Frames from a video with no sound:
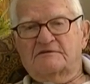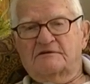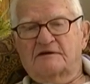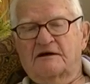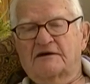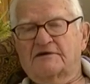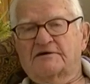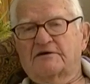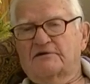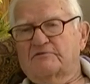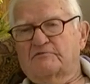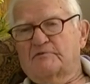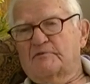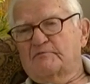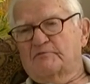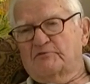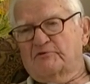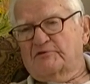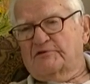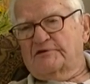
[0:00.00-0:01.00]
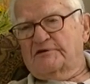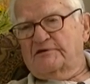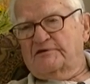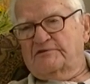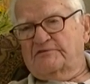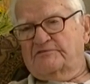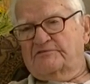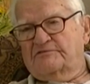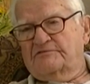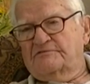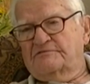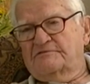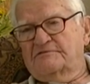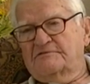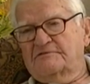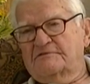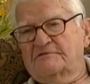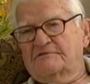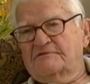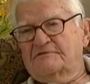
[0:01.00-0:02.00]
I can't remember a case.
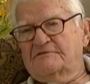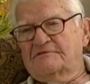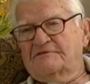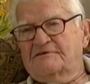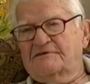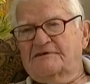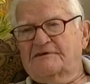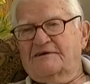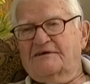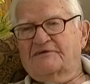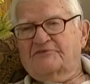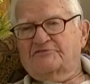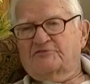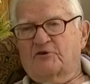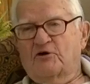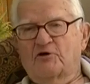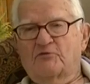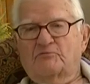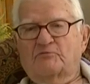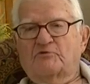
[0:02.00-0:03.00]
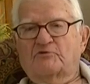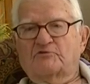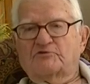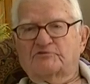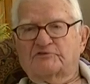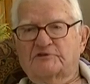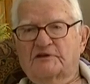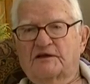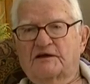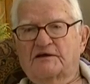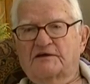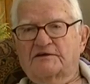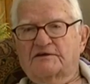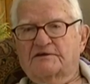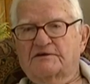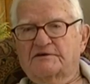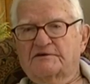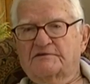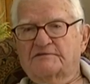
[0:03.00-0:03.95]
And it's almost like